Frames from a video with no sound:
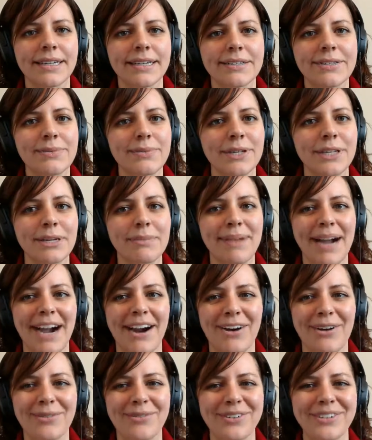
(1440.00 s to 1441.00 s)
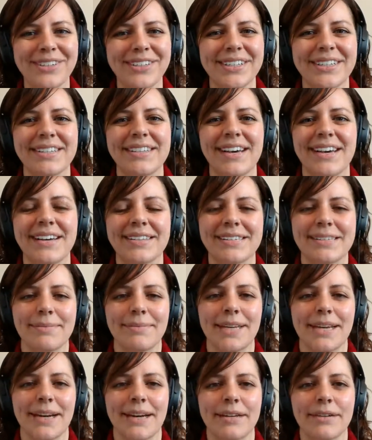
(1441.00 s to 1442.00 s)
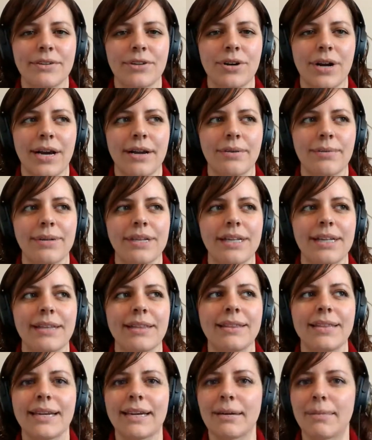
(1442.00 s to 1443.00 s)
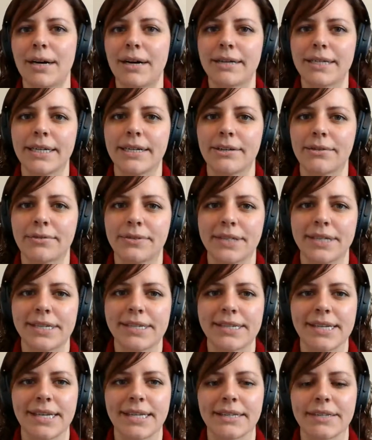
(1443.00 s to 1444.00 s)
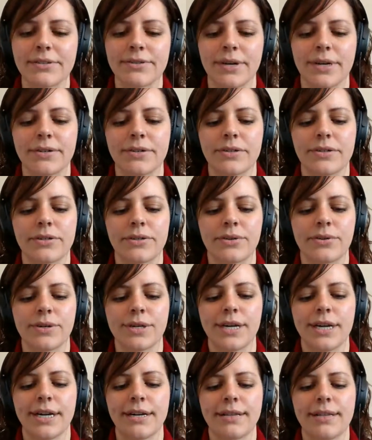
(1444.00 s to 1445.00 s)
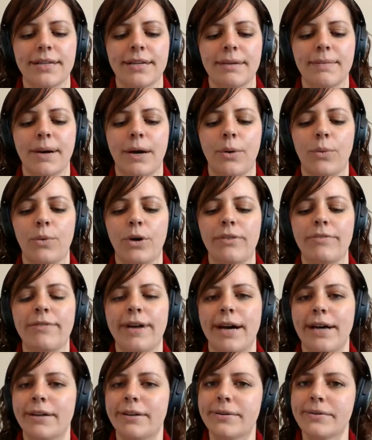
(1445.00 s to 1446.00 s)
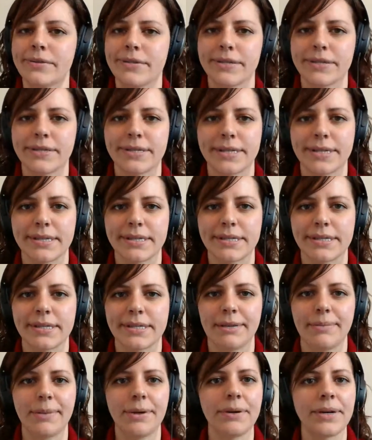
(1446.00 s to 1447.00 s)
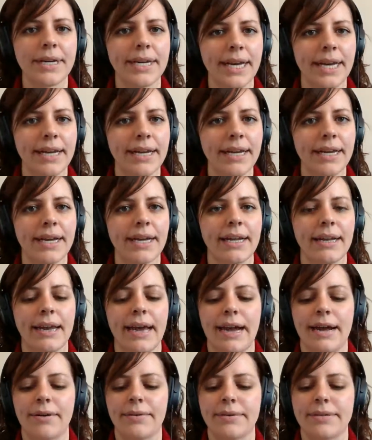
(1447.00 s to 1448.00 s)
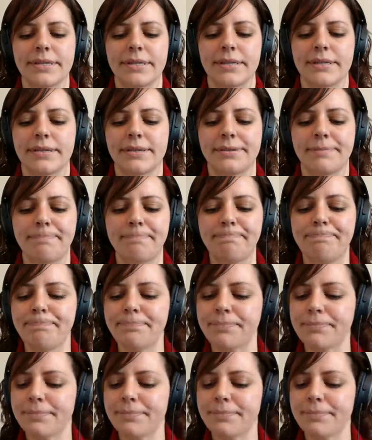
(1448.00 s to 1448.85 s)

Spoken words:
I think is really powerful and something I try to really think about carefully as I construct a story. I think about what values is this communicating and how is this